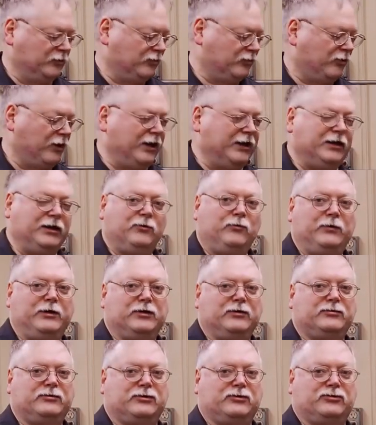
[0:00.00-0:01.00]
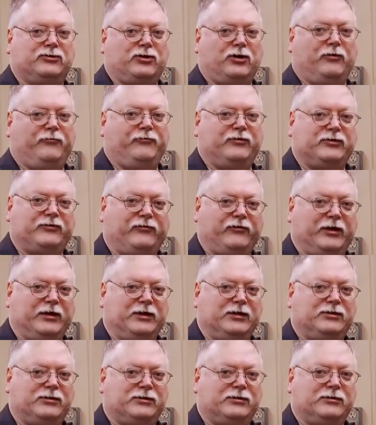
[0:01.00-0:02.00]
grinding wheels and surface
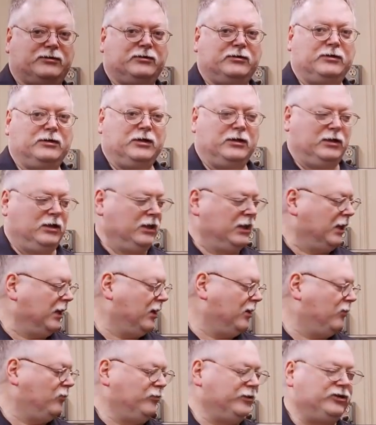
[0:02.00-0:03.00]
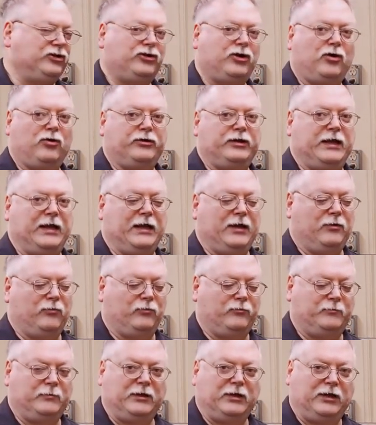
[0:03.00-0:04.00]
finishes, we showed that
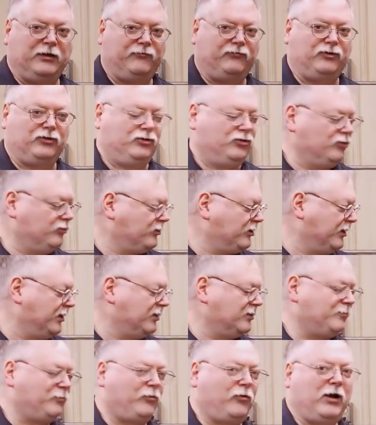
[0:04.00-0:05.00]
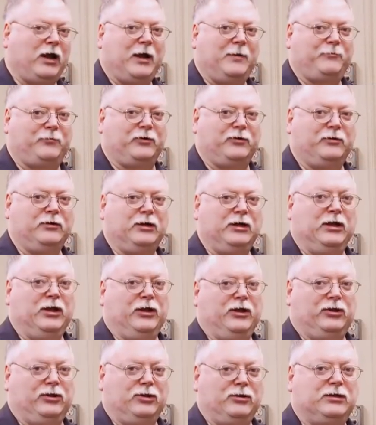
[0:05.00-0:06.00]
if you do things proper,
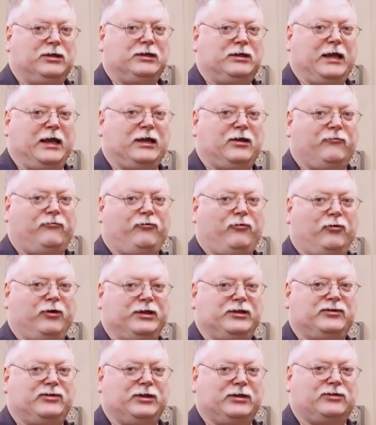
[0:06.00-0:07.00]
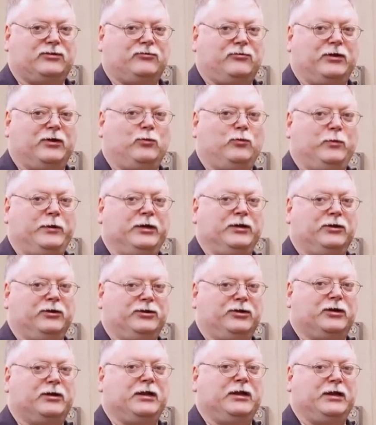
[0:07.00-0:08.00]
you can take a 46 grit wheel and
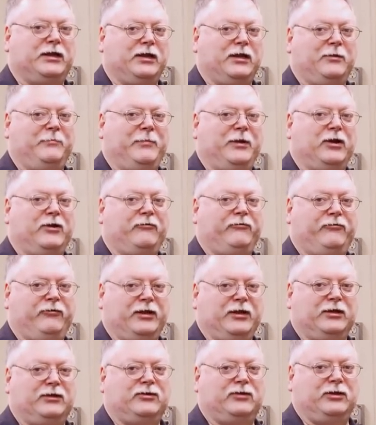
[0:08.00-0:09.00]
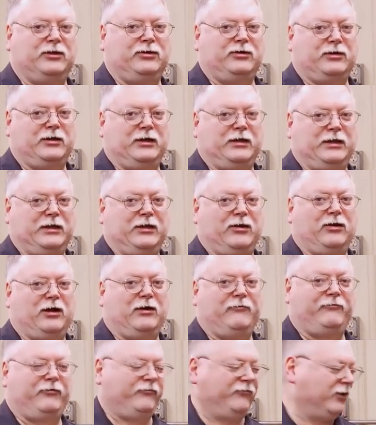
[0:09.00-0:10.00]
you're going to get a better finish than you're going to get
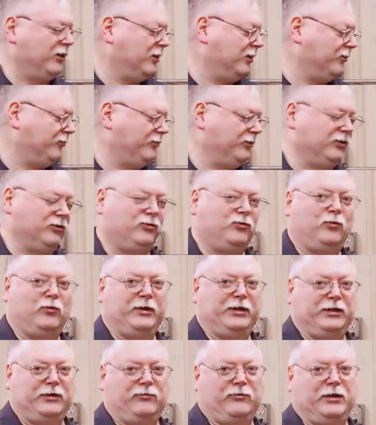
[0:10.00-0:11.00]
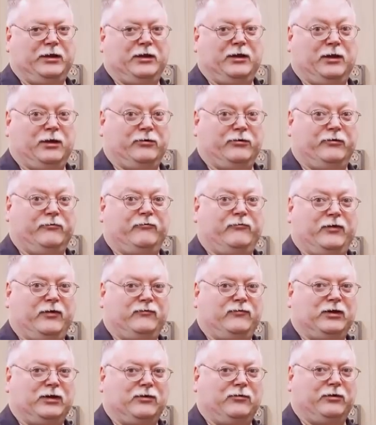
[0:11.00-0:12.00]
off of 120 grit,
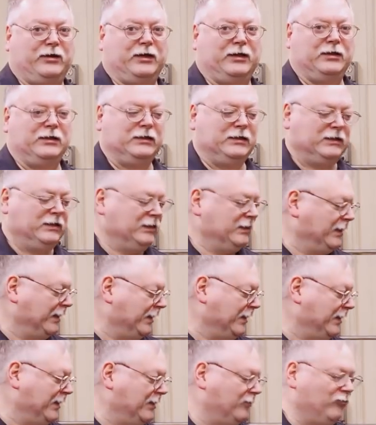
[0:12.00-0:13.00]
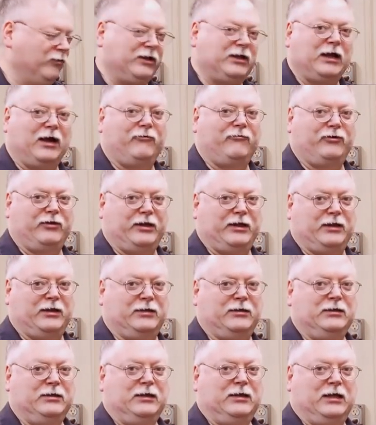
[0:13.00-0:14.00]
150 grit. And we cover
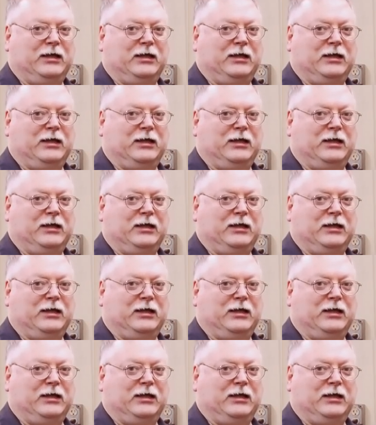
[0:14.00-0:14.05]
the